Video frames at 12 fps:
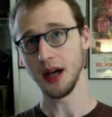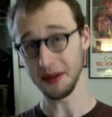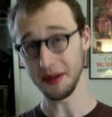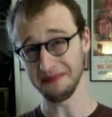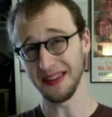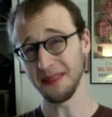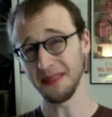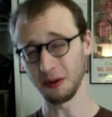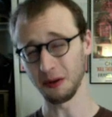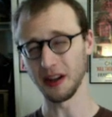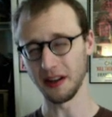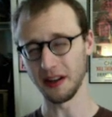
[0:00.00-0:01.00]
I mean, I've
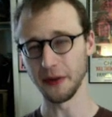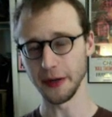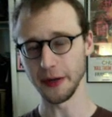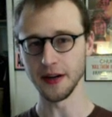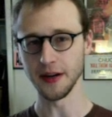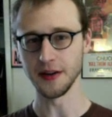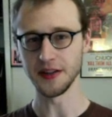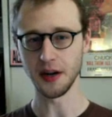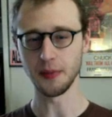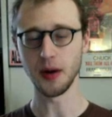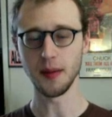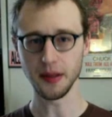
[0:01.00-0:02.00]
been working on it for years,
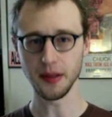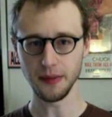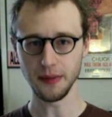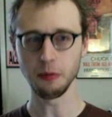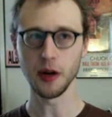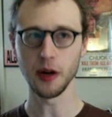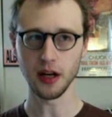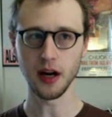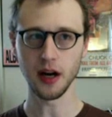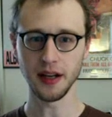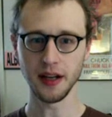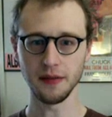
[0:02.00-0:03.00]
and I'll probably be
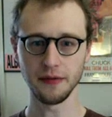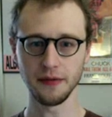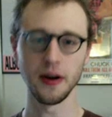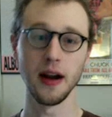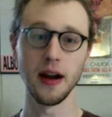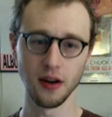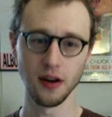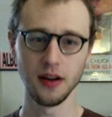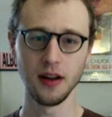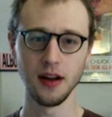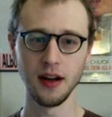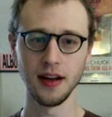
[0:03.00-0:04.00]
working on it
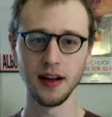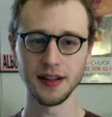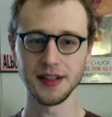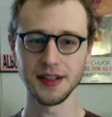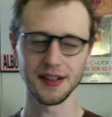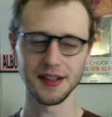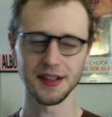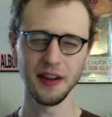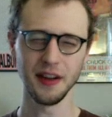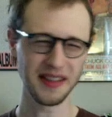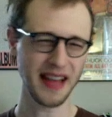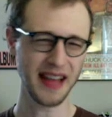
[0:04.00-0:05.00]
forever. Uh, it's just,
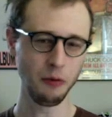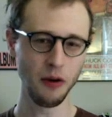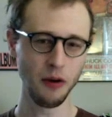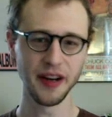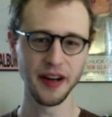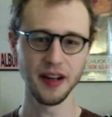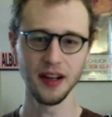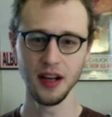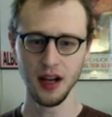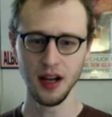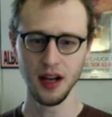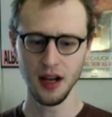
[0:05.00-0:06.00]
you know, it's that one.
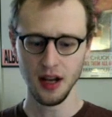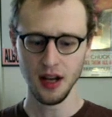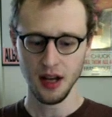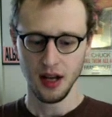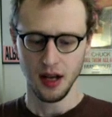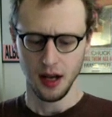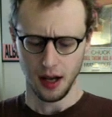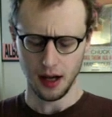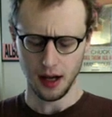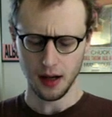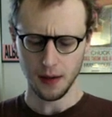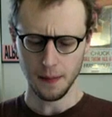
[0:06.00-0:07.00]

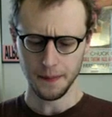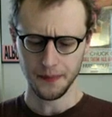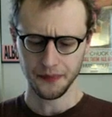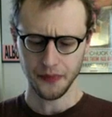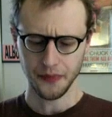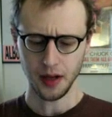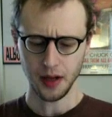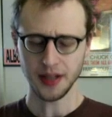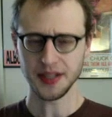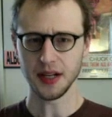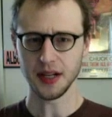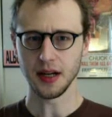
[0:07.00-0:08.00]
Um,
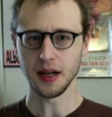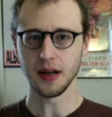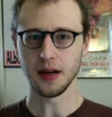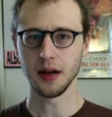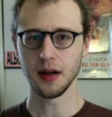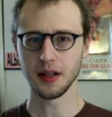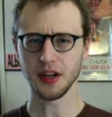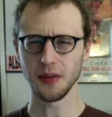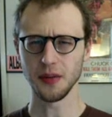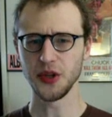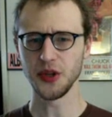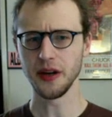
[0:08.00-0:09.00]
it's a, uh, it's
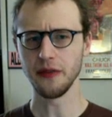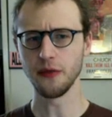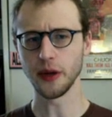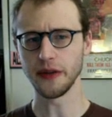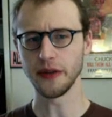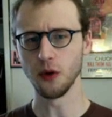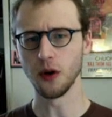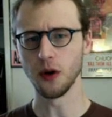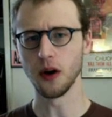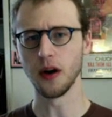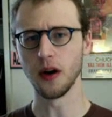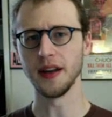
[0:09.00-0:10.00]
called Bushido
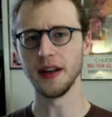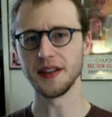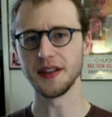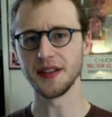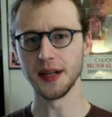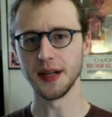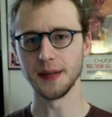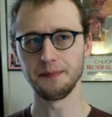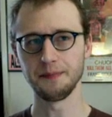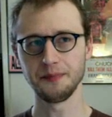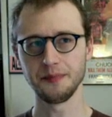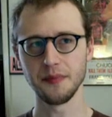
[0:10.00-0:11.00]
44, and it's
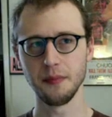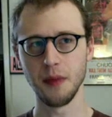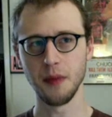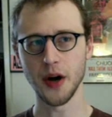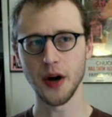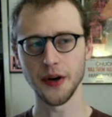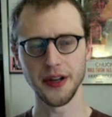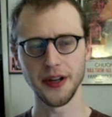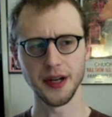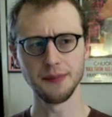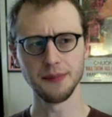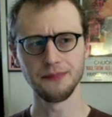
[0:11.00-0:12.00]
a modern
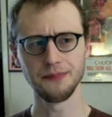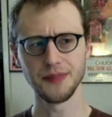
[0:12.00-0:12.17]
uh,